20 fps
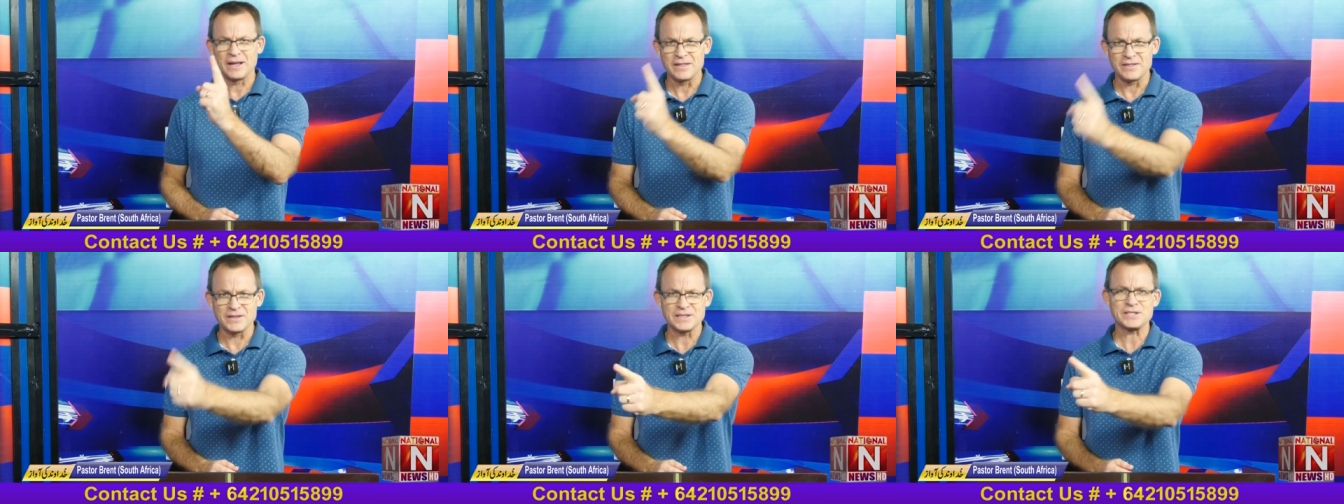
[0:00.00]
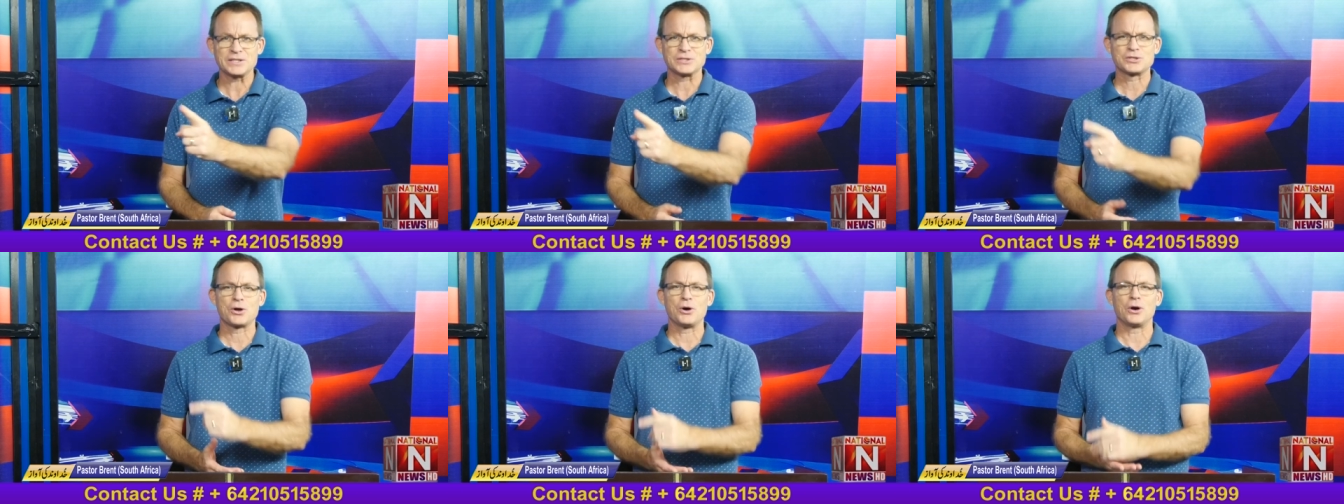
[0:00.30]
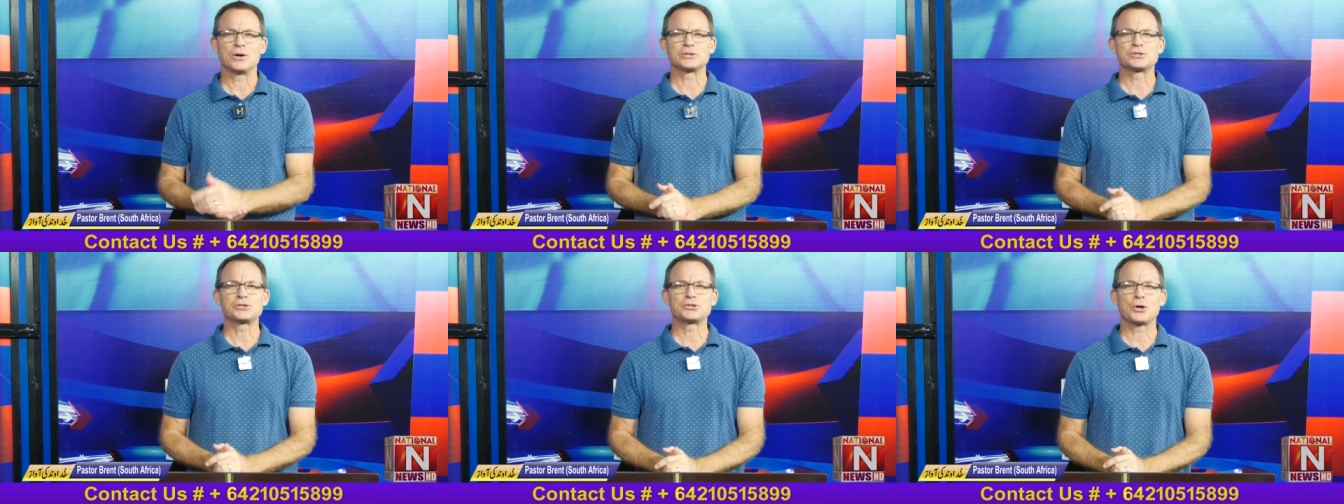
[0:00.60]
this is
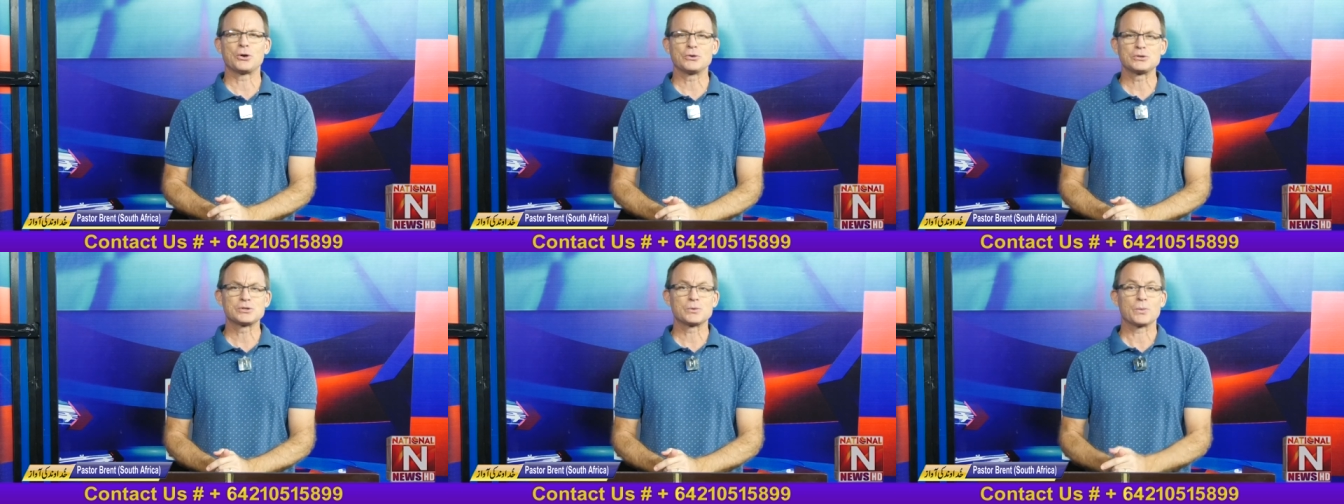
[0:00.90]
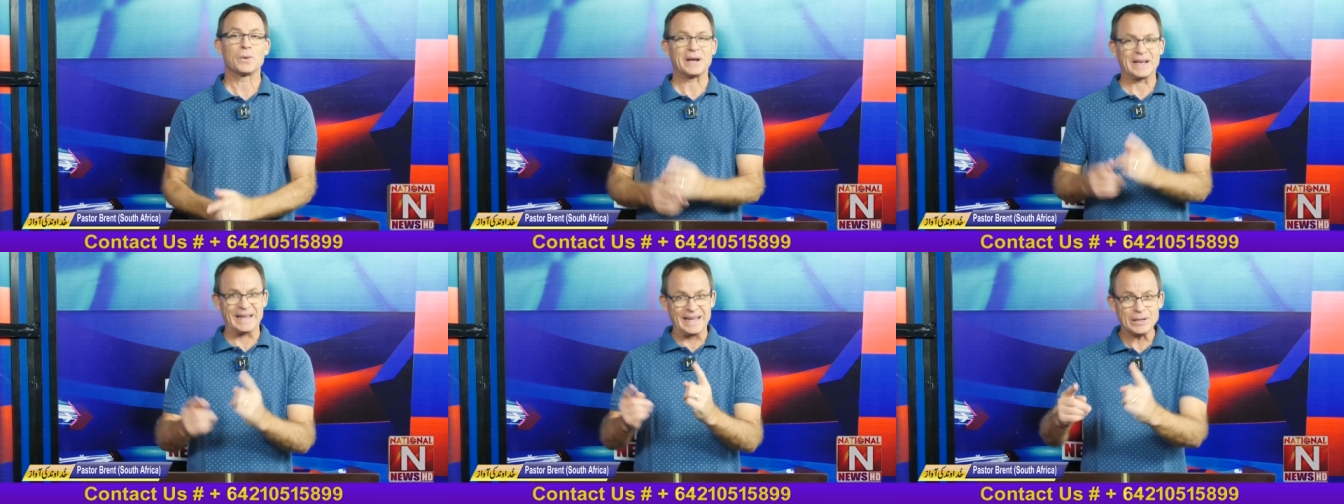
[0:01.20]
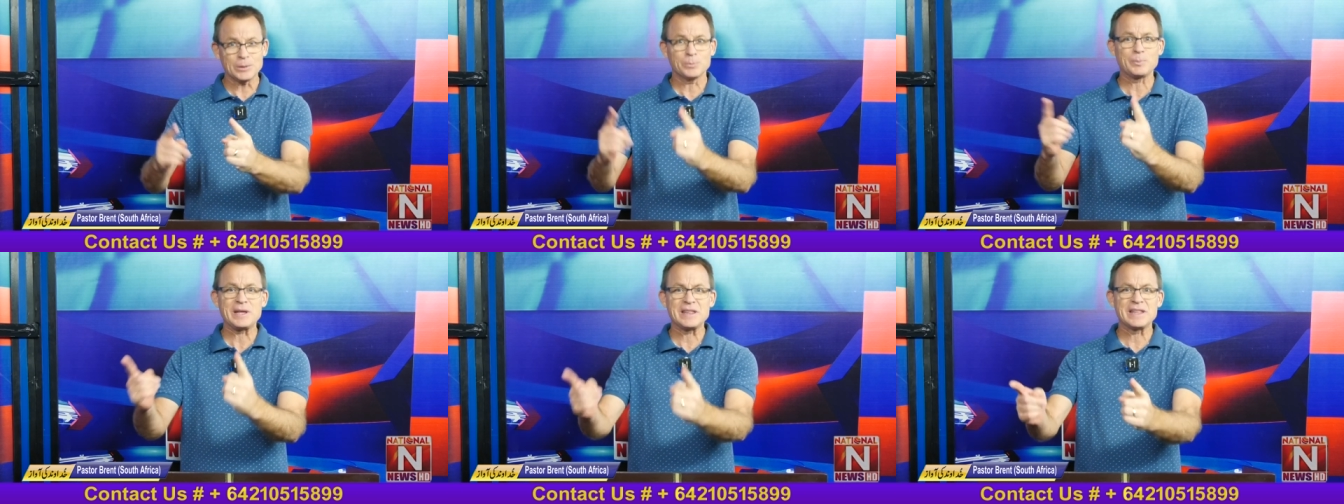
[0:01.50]
God's chosen one.
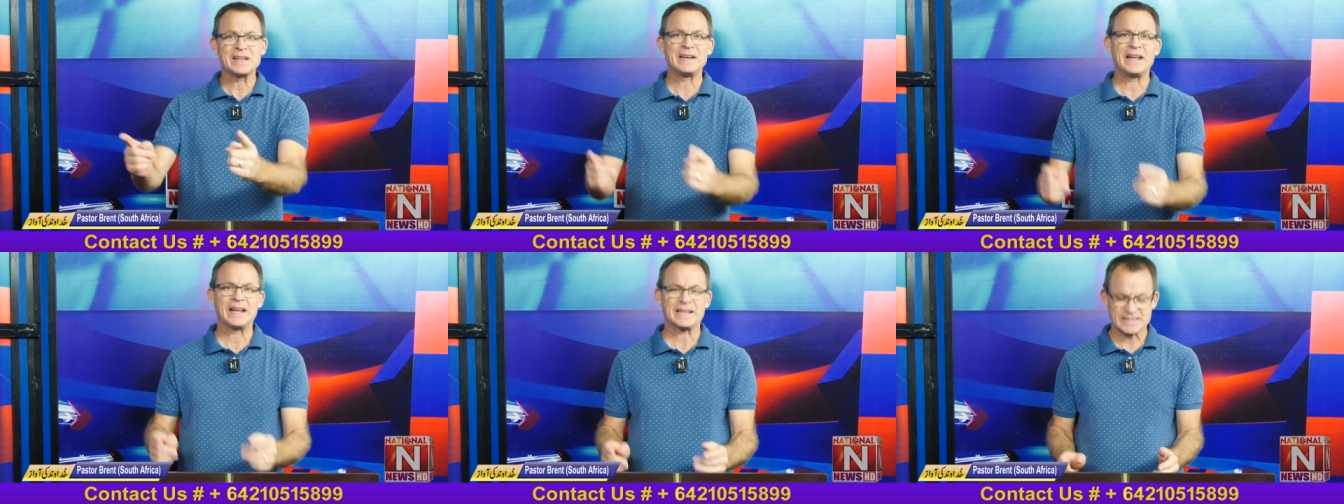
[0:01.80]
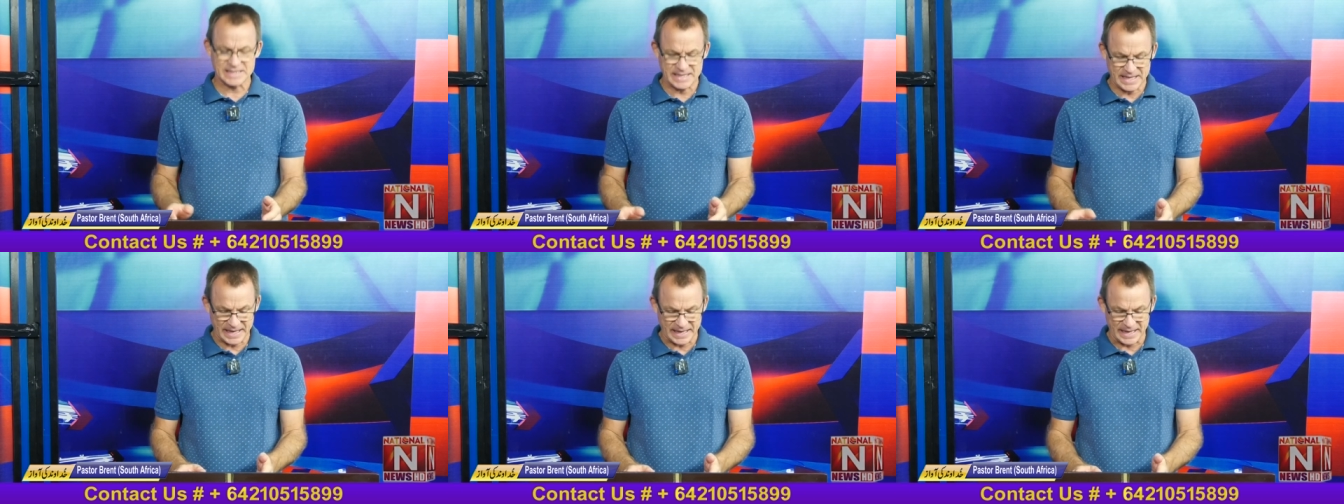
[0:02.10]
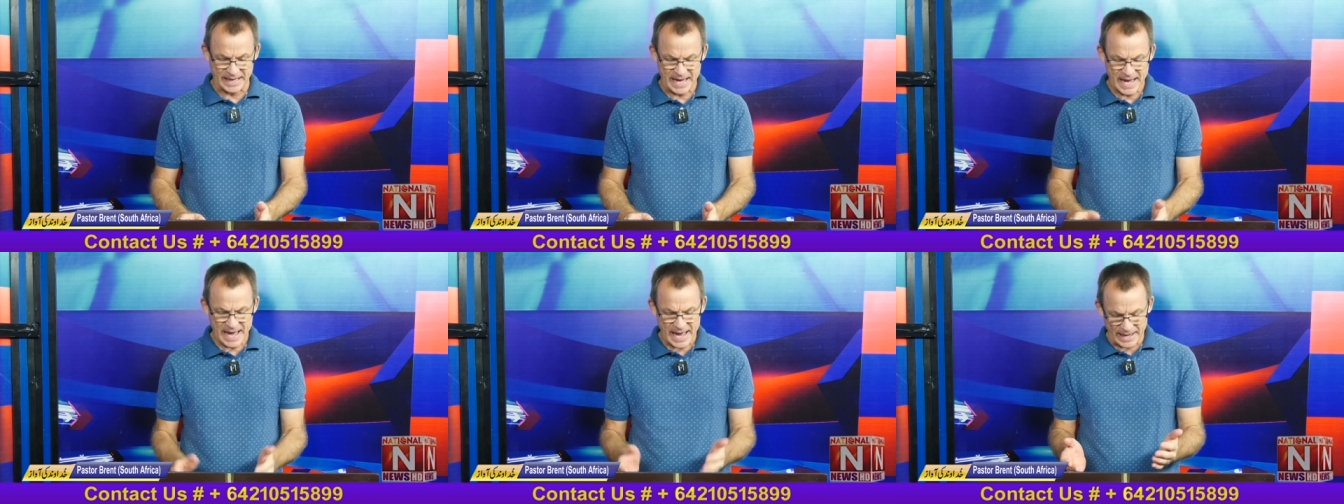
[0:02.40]
He'll be the next
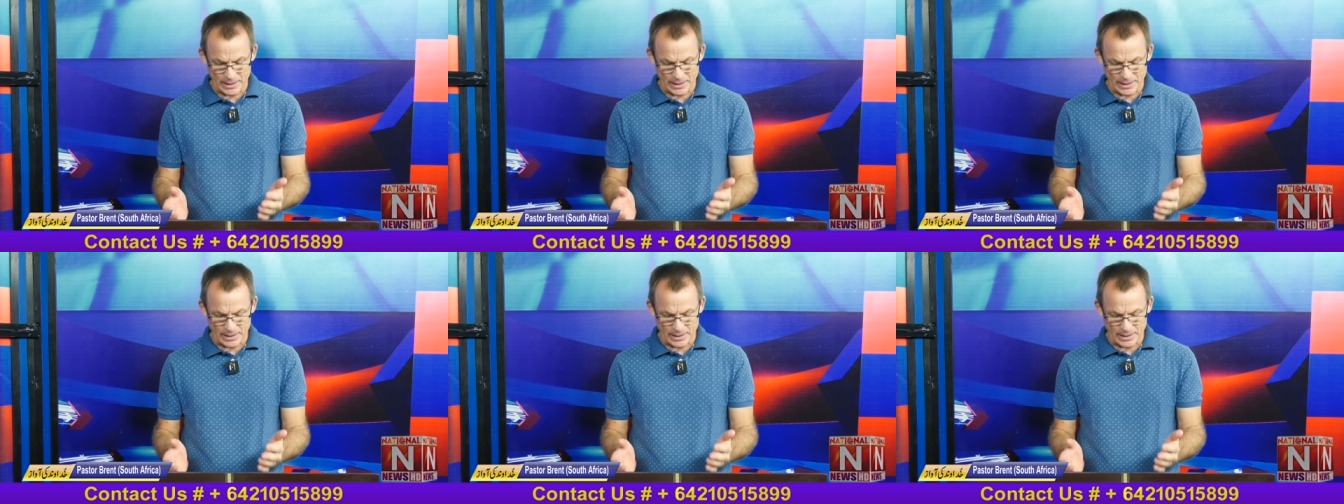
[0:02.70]
king.